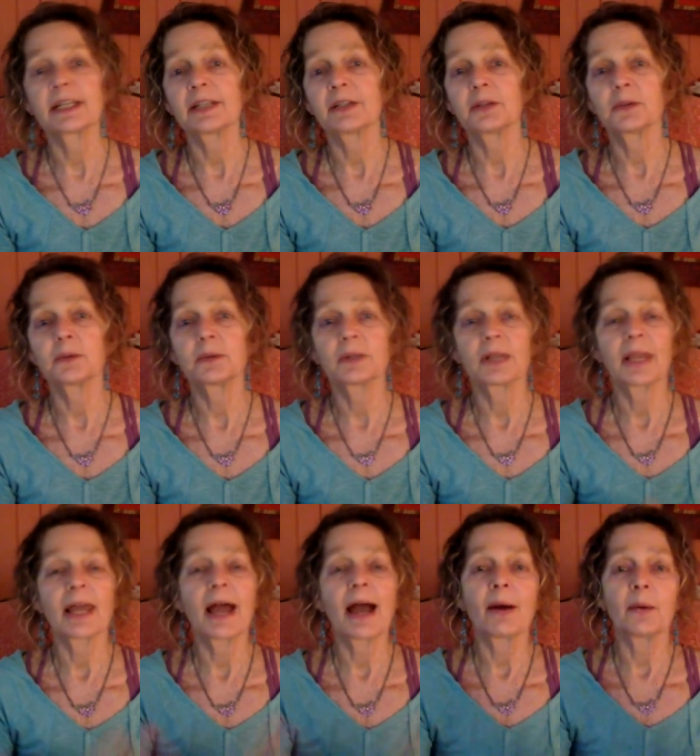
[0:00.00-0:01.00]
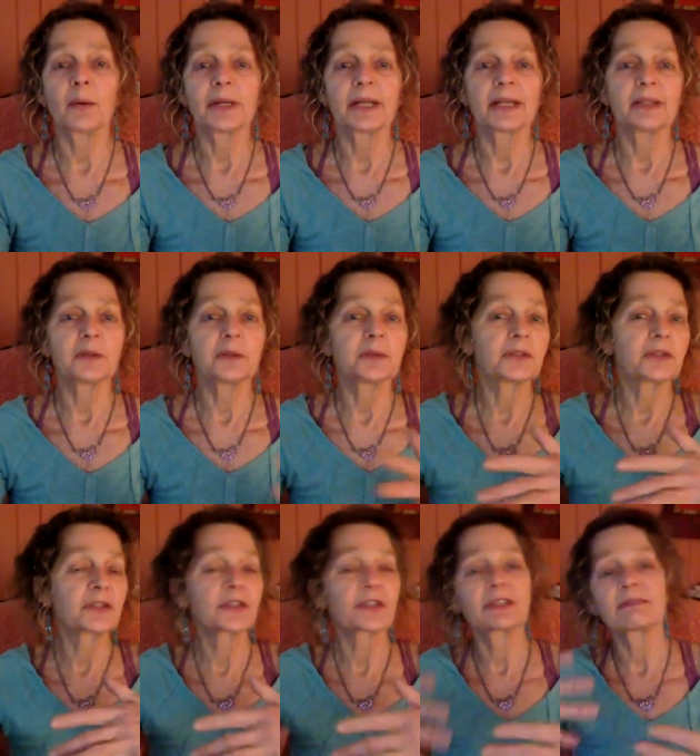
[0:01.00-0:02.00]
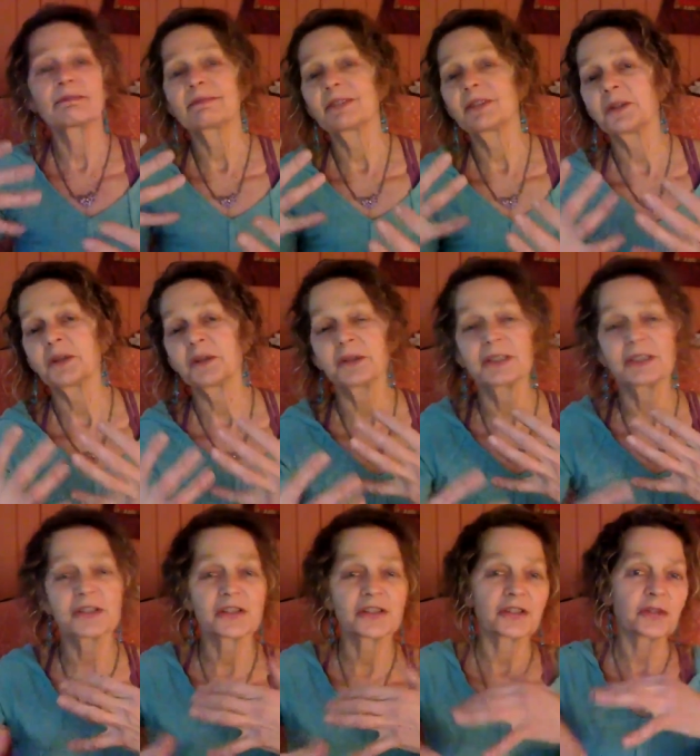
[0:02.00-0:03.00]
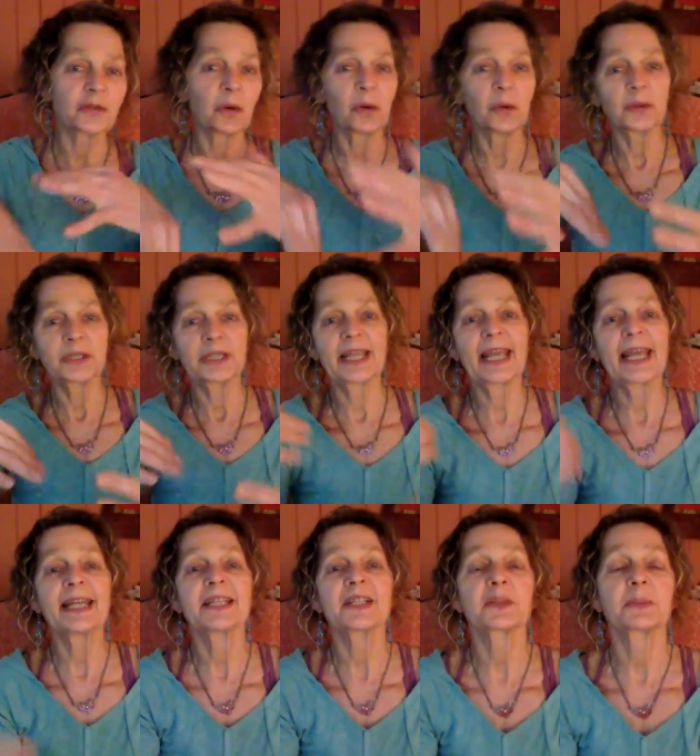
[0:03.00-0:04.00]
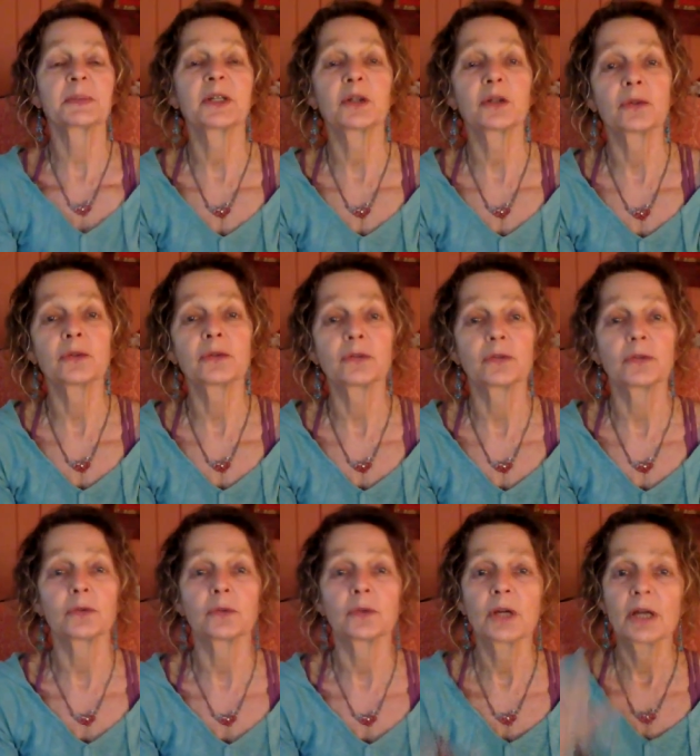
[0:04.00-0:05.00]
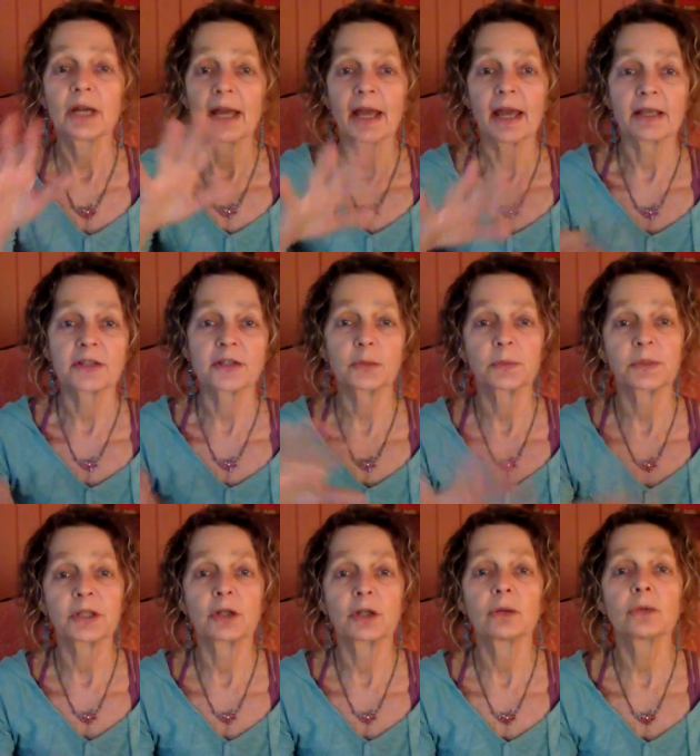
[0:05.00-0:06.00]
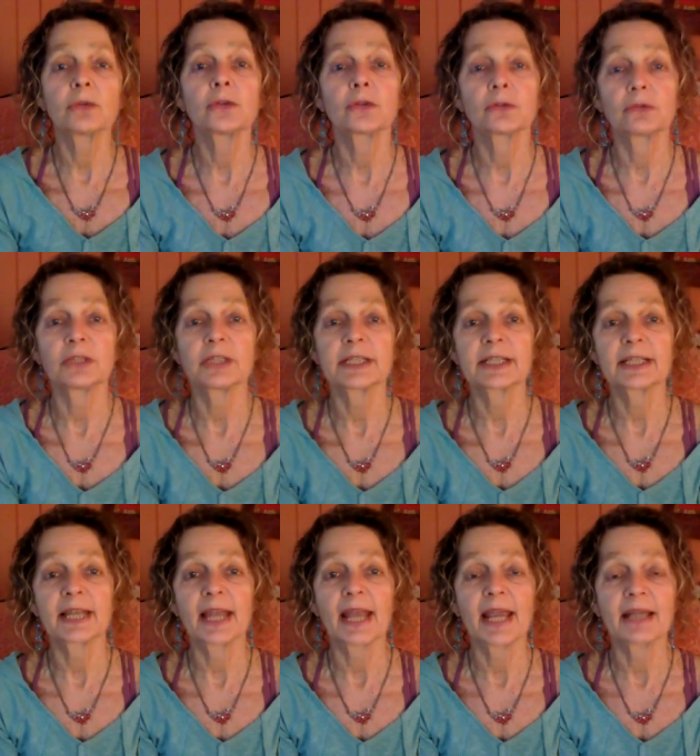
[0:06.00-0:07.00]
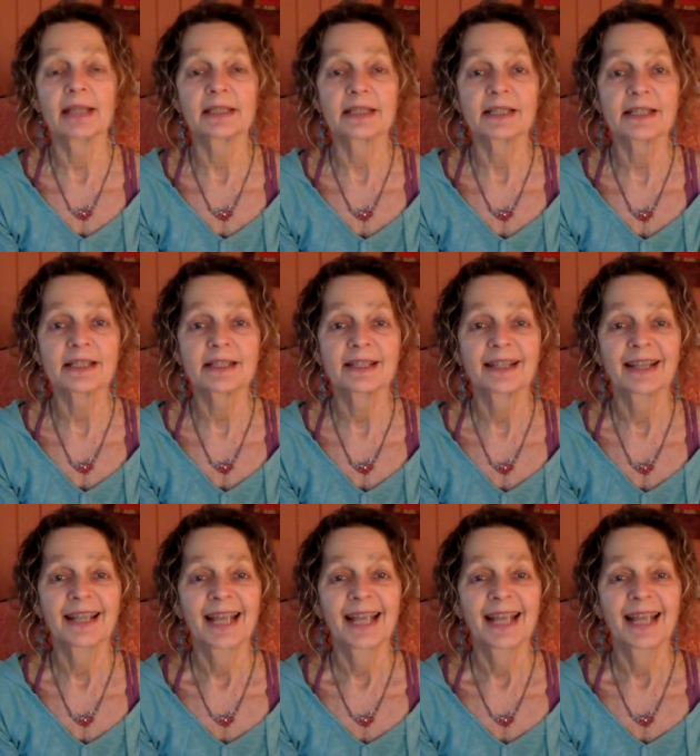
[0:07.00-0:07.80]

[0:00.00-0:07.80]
and you allow it and you just you know there's this whole dance we go through as we go through these layers